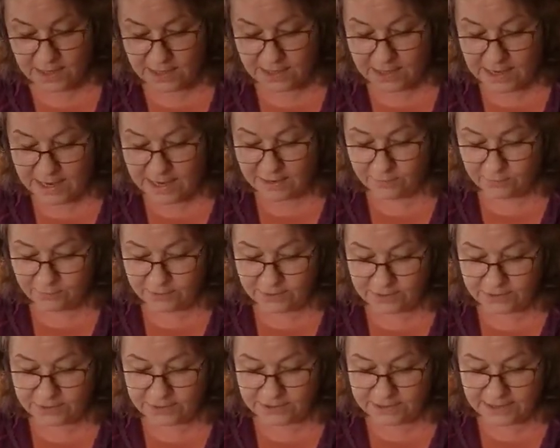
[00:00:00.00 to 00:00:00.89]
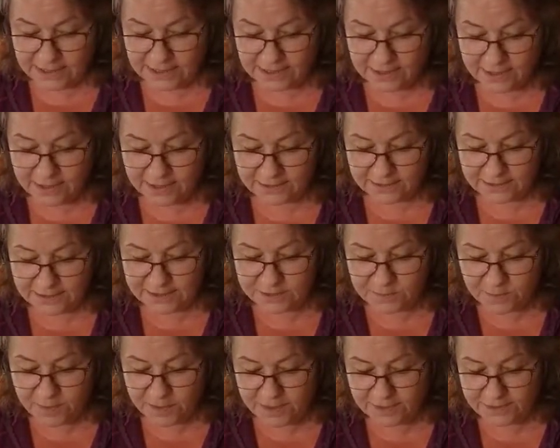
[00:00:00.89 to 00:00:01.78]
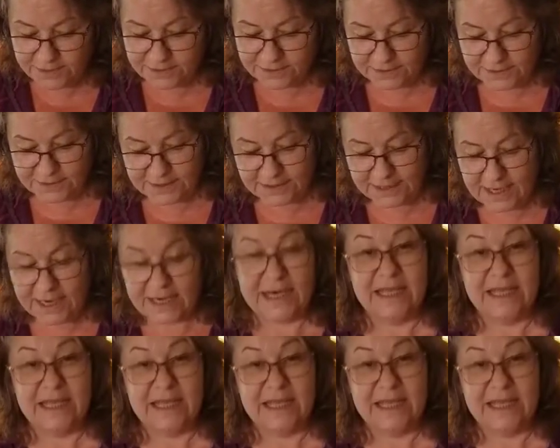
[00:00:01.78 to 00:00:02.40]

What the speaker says: I really I cut this part just to kind